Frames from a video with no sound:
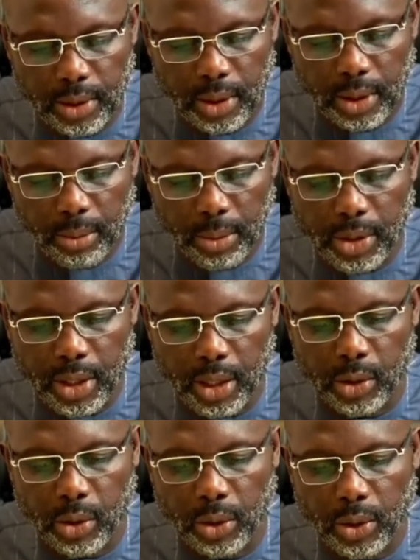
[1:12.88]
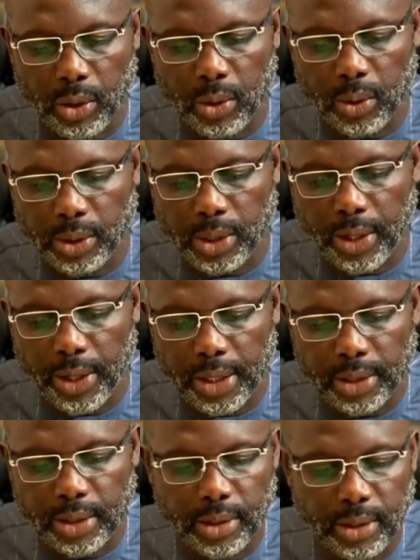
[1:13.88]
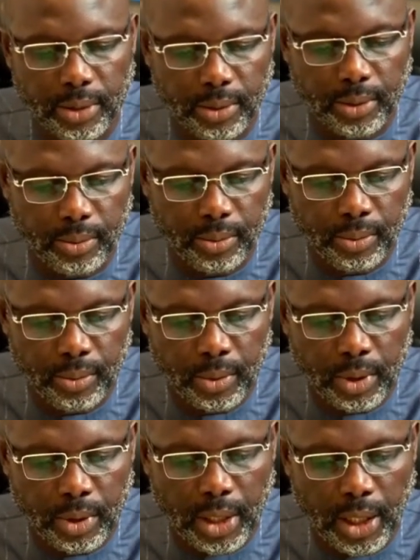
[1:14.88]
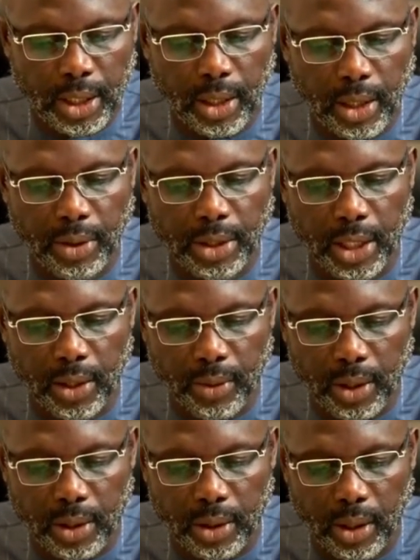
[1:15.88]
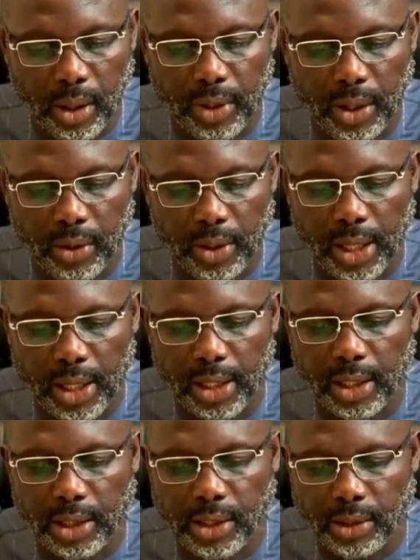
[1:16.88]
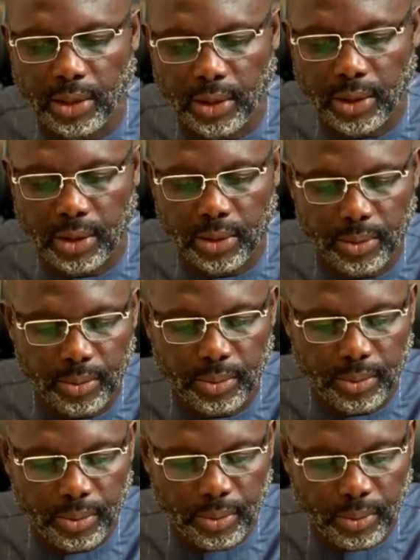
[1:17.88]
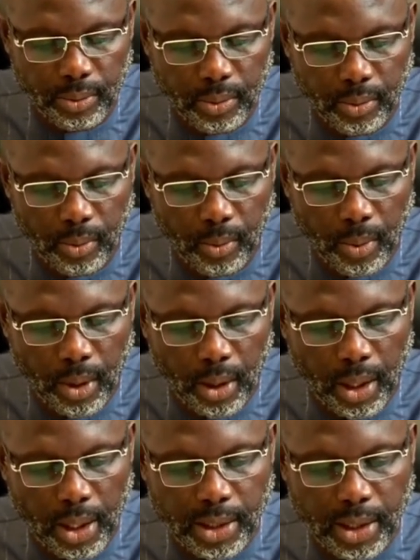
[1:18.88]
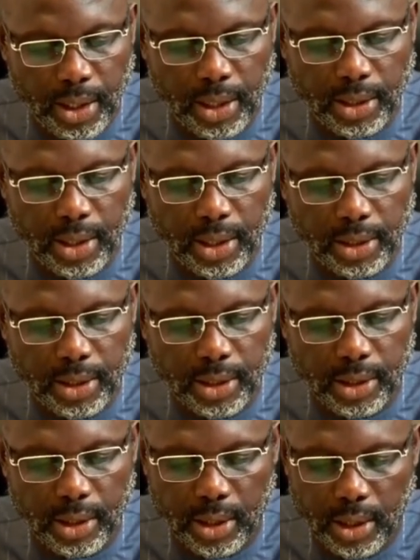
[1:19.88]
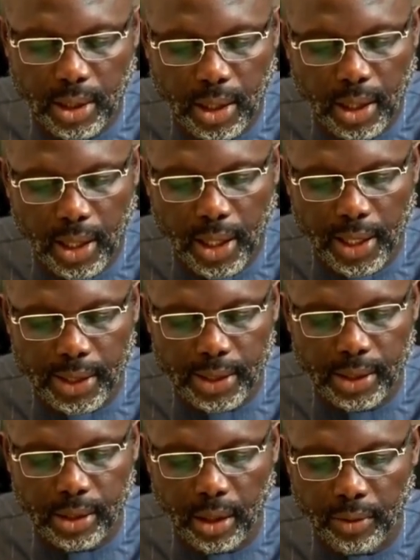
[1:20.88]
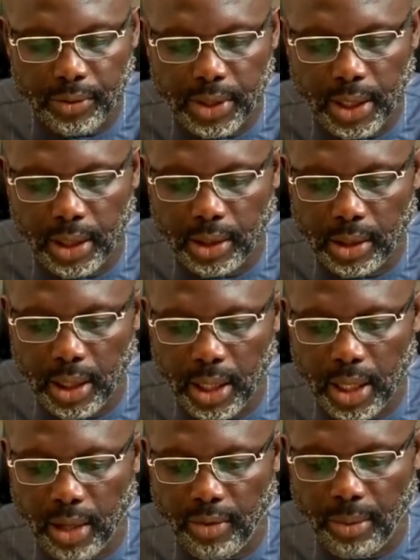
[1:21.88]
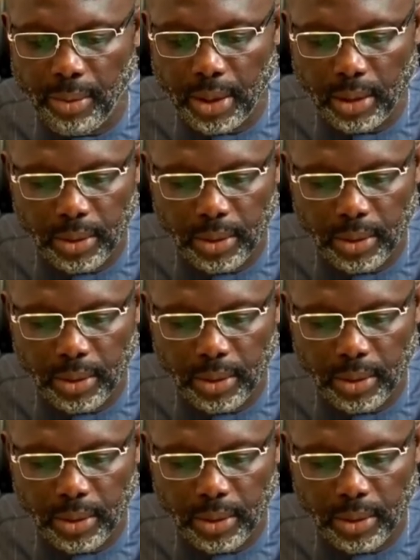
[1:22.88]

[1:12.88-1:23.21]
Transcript: Mr. Antonio Guterres, Secretary General of the United Nations, Excellencies, Heads of State and Government,